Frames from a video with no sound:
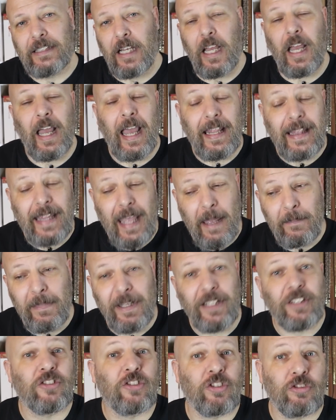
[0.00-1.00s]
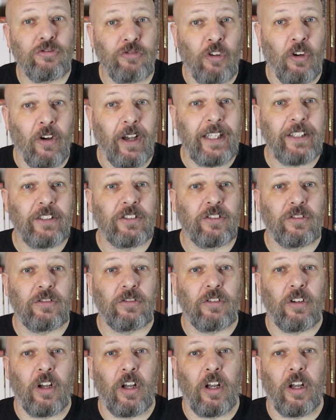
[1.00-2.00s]
uh, and that means to grind
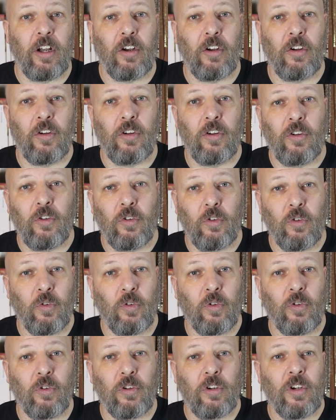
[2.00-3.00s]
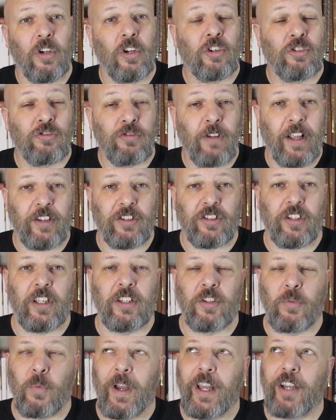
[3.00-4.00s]
uh, or crush,
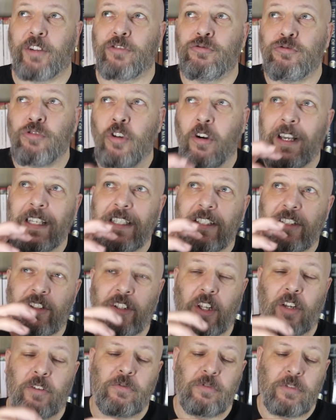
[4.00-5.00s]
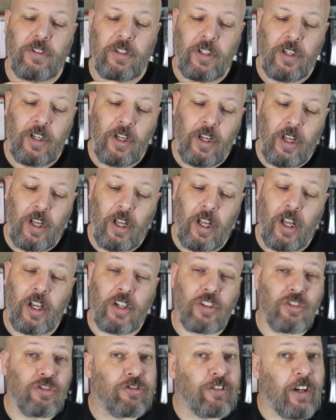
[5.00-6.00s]
in the way a grindstone
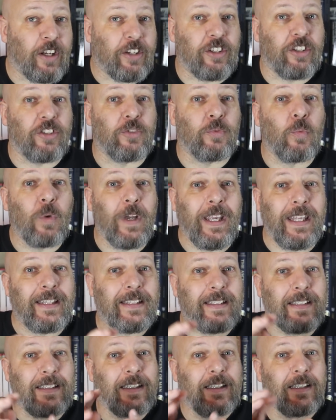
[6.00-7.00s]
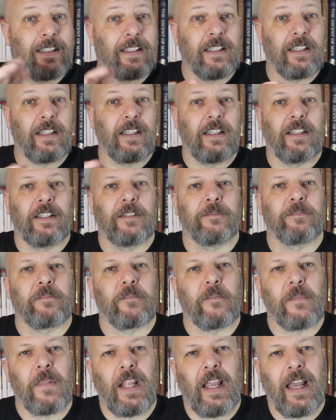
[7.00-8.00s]
uh, crushes wheat.
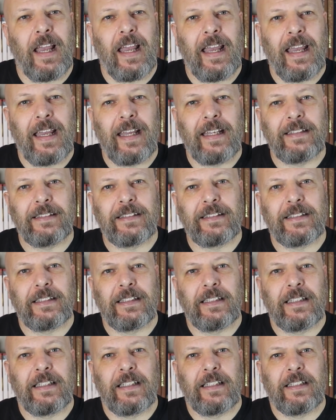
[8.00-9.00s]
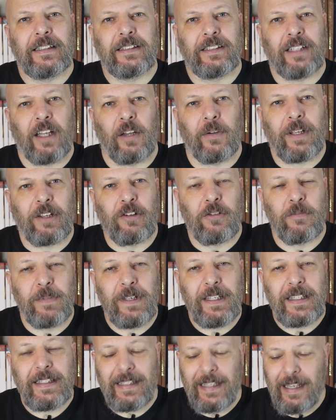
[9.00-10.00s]
And so it could
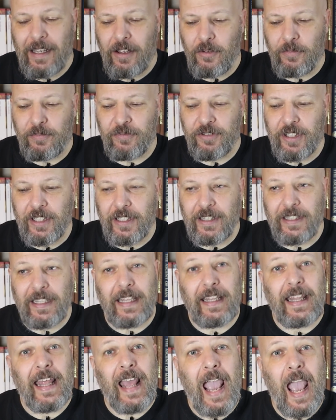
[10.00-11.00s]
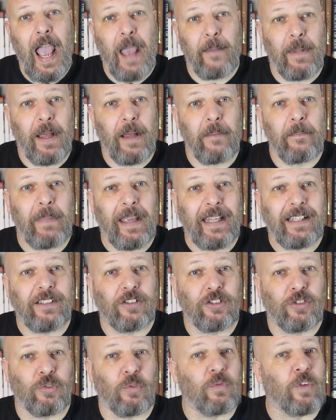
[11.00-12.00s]
be interpreted that the hammer meant
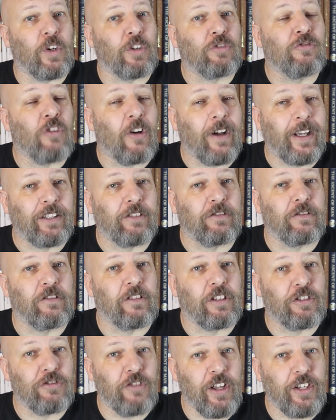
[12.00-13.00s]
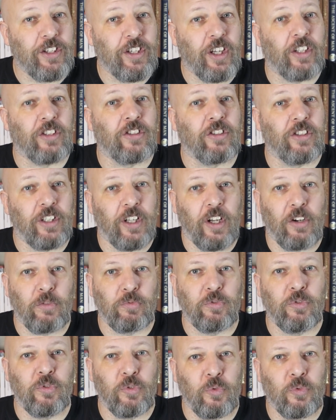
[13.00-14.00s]
sort of a grinder or a crusher to the
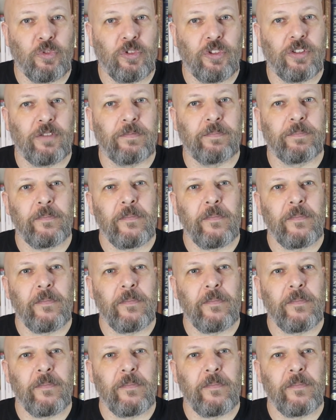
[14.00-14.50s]
Old Norse.